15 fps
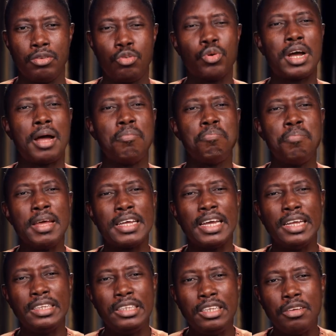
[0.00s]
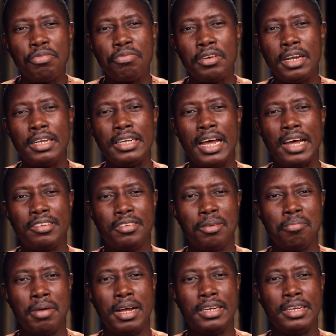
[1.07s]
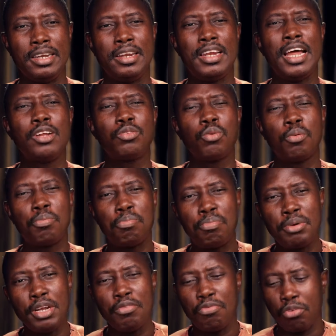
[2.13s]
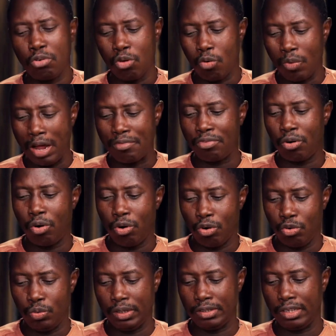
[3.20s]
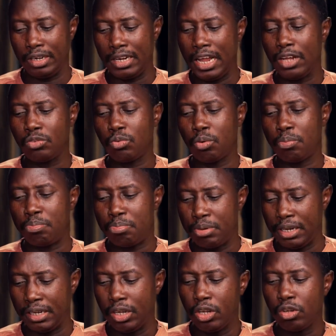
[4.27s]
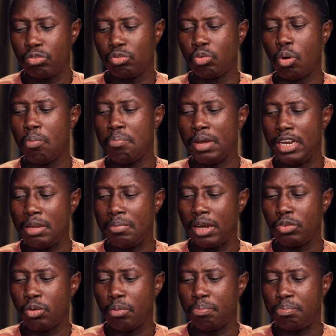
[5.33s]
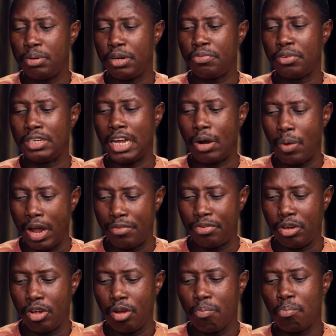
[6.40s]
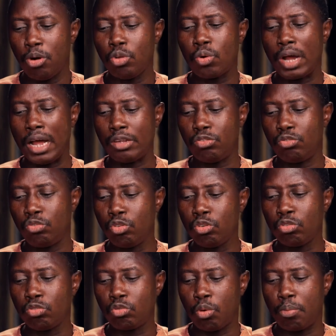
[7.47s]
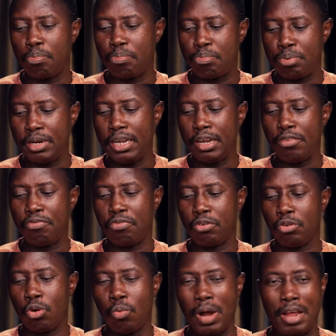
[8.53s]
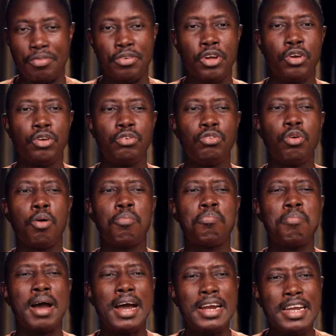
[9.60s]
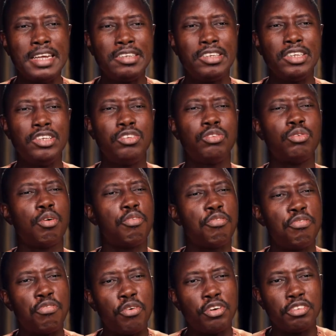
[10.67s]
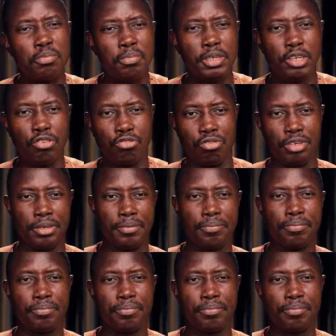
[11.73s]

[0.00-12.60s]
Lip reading: You can make a difference as a man. Learn to pray for your wife always. Learn to pray. So many men don't pray for their wife, but you can choose to pray for your wife. Your marriage is your first ministry.